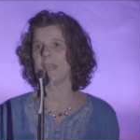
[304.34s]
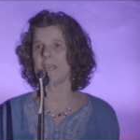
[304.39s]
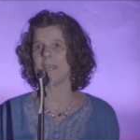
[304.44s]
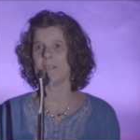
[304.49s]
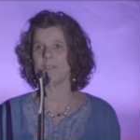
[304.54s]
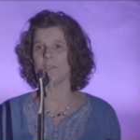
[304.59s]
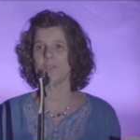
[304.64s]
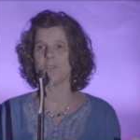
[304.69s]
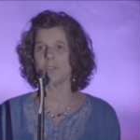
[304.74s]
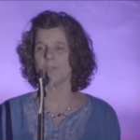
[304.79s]

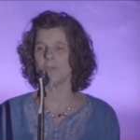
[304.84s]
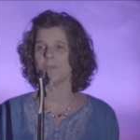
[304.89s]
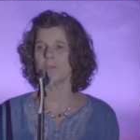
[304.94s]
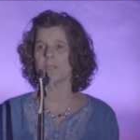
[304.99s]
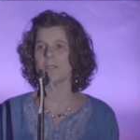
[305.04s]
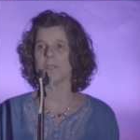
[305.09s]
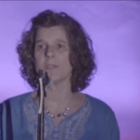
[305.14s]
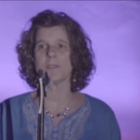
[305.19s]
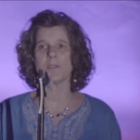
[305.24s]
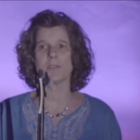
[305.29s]
and
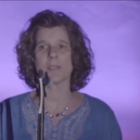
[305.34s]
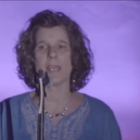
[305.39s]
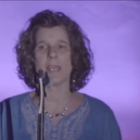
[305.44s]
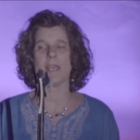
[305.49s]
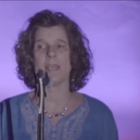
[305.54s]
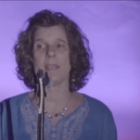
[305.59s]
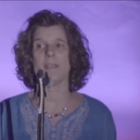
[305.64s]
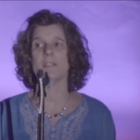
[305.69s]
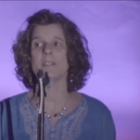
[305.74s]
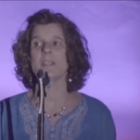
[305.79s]
doers,
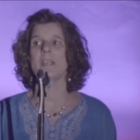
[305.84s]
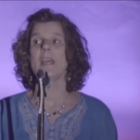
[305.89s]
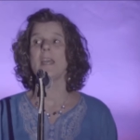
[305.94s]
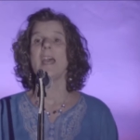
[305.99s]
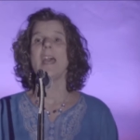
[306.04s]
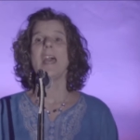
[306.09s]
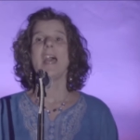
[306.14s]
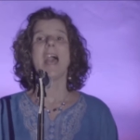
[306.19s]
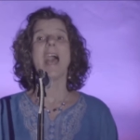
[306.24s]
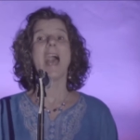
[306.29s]
and
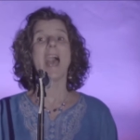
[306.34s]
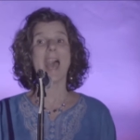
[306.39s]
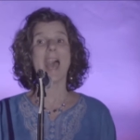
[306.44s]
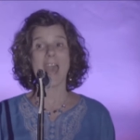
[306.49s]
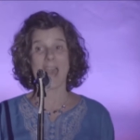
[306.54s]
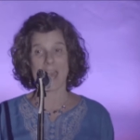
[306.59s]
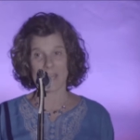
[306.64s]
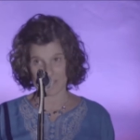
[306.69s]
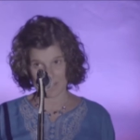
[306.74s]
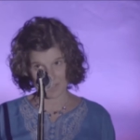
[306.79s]

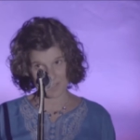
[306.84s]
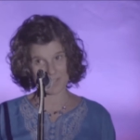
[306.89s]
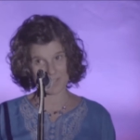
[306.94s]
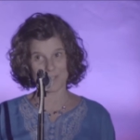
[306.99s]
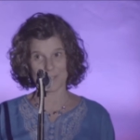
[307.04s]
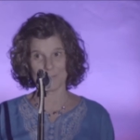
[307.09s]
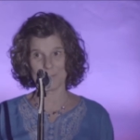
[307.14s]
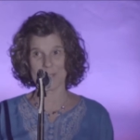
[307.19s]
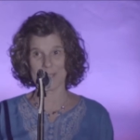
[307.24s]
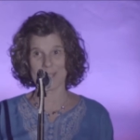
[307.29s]
a
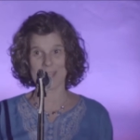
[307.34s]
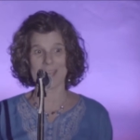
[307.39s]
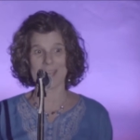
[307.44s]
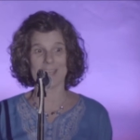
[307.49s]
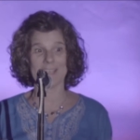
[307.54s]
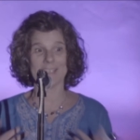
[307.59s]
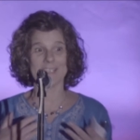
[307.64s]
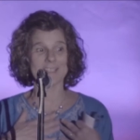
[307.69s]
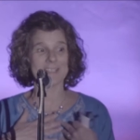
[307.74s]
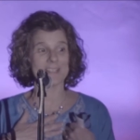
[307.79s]
big
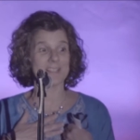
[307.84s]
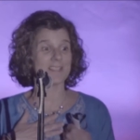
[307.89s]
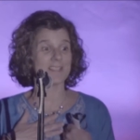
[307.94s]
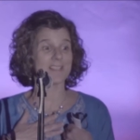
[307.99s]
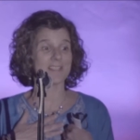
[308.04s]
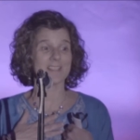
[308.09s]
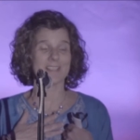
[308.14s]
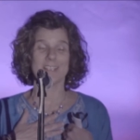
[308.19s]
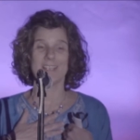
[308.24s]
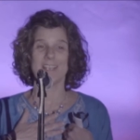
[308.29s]
and
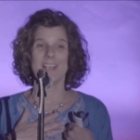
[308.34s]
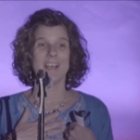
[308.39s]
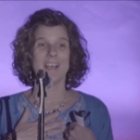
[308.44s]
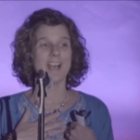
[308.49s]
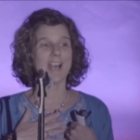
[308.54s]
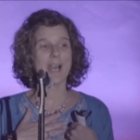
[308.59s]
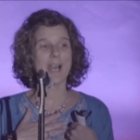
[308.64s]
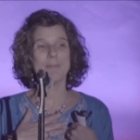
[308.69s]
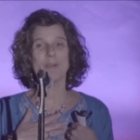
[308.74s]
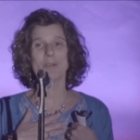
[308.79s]
is
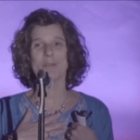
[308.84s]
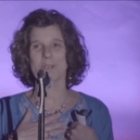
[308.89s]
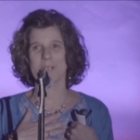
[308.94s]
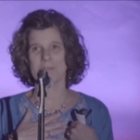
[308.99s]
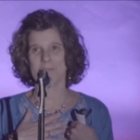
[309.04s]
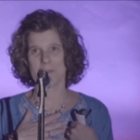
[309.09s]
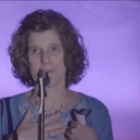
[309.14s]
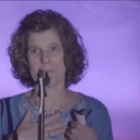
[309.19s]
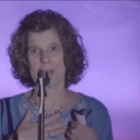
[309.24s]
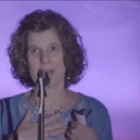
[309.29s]
I'm a
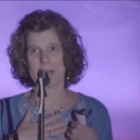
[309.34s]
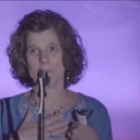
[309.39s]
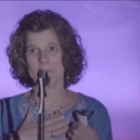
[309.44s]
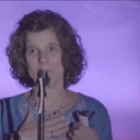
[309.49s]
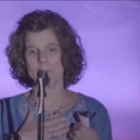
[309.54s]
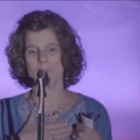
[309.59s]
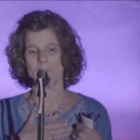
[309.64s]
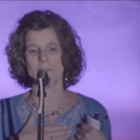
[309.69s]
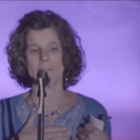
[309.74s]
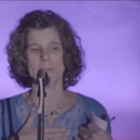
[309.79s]
grieving mom,
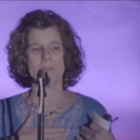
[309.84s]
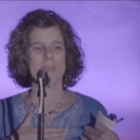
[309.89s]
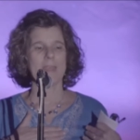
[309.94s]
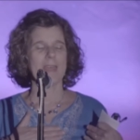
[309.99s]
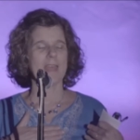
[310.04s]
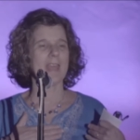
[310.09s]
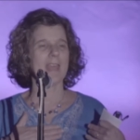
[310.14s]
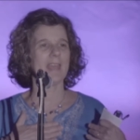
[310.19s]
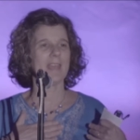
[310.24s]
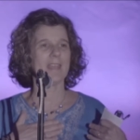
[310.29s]

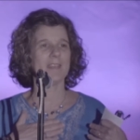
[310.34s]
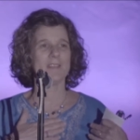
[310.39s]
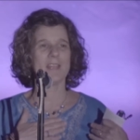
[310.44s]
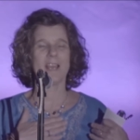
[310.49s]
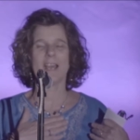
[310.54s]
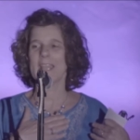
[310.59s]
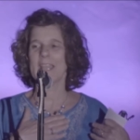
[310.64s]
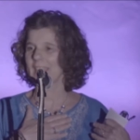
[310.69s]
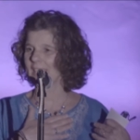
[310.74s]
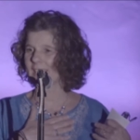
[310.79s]
and
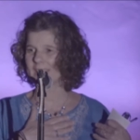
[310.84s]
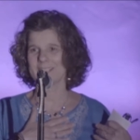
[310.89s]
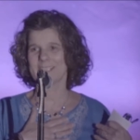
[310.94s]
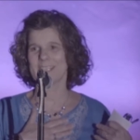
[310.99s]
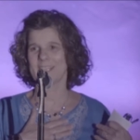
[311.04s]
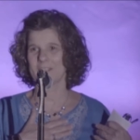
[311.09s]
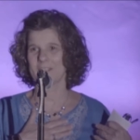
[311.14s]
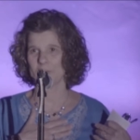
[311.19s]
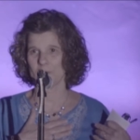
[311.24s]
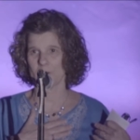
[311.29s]
I can't
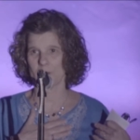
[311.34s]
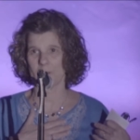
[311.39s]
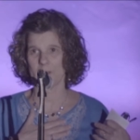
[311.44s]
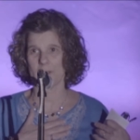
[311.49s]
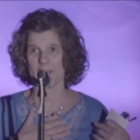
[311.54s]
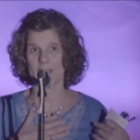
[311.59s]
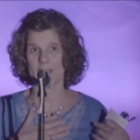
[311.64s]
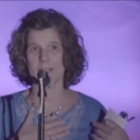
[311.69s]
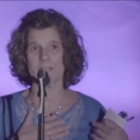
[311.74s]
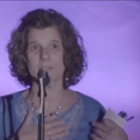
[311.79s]
take it all
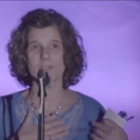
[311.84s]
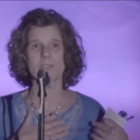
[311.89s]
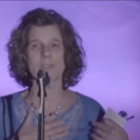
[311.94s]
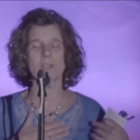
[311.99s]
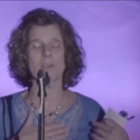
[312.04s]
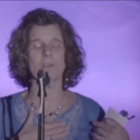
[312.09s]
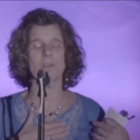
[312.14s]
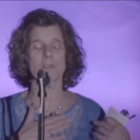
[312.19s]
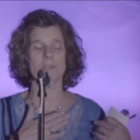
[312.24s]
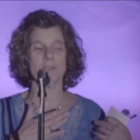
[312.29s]
on.
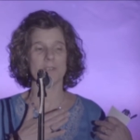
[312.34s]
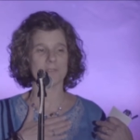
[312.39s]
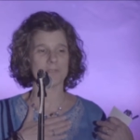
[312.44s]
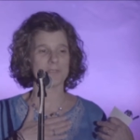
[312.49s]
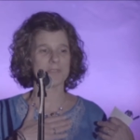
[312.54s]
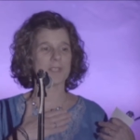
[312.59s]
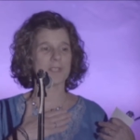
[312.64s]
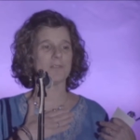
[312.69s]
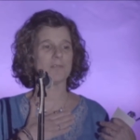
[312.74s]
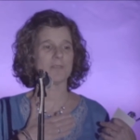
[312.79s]
So,
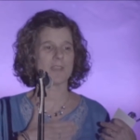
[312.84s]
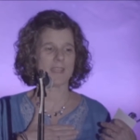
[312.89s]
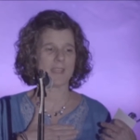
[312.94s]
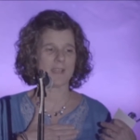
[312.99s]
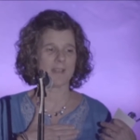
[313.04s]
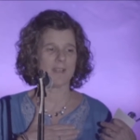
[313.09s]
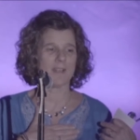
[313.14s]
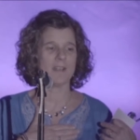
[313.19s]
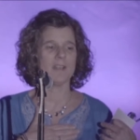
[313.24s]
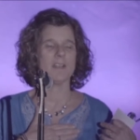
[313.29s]

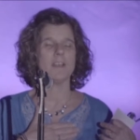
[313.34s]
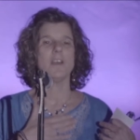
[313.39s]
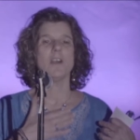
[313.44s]
self-care.